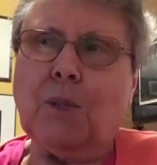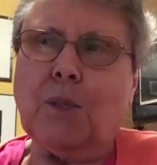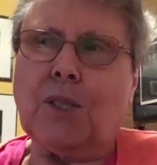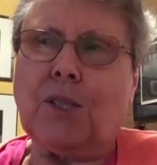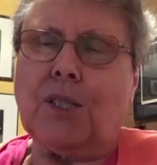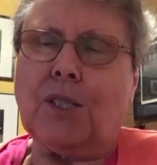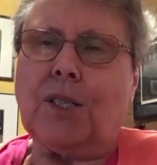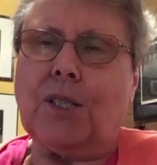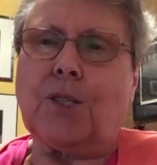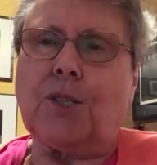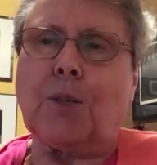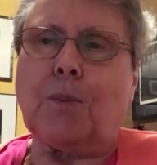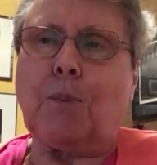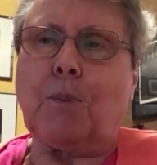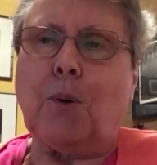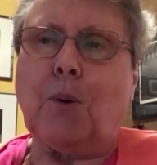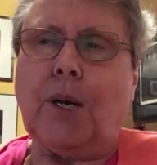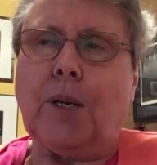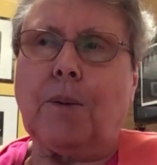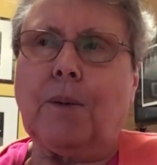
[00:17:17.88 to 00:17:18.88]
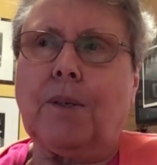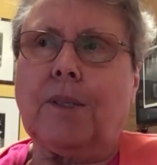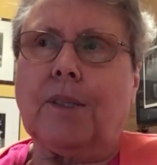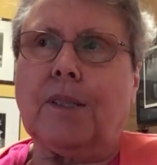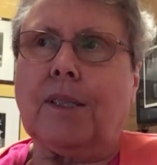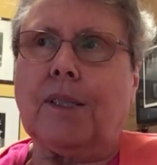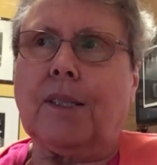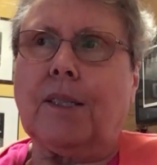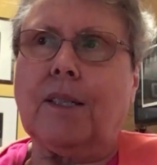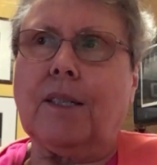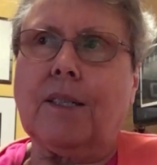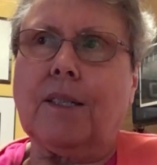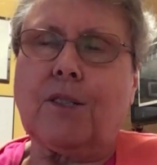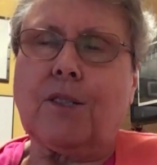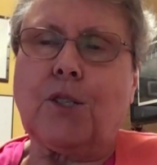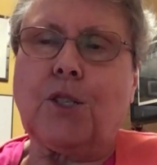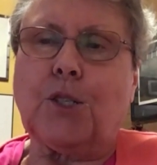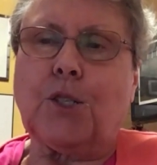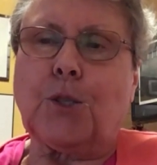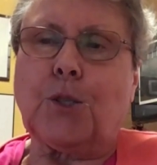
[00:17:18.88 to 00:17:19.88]
was a disappointing
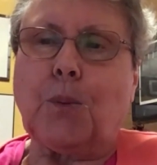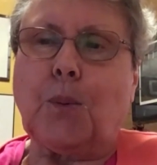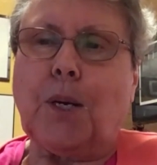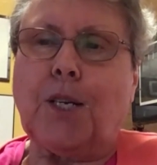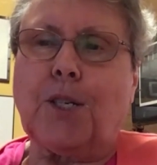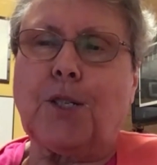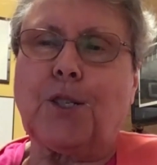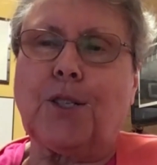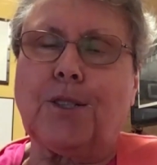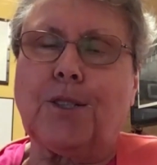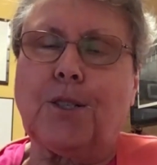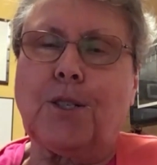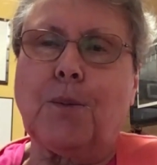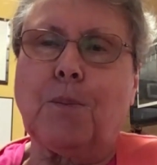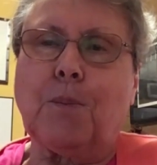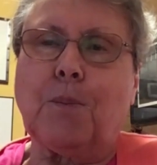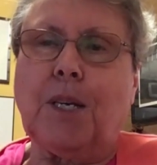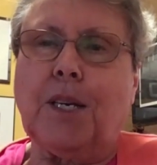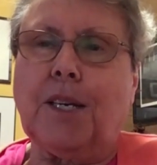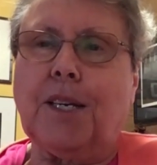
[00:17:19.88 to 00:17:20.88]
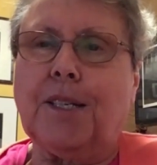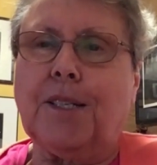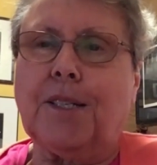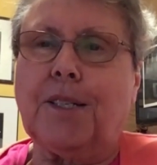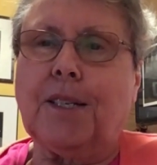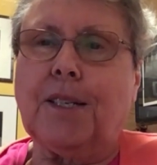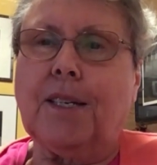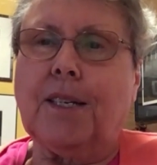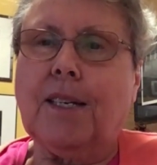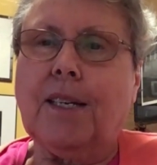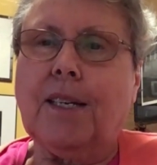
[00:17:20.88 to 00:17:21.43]
situation to be in.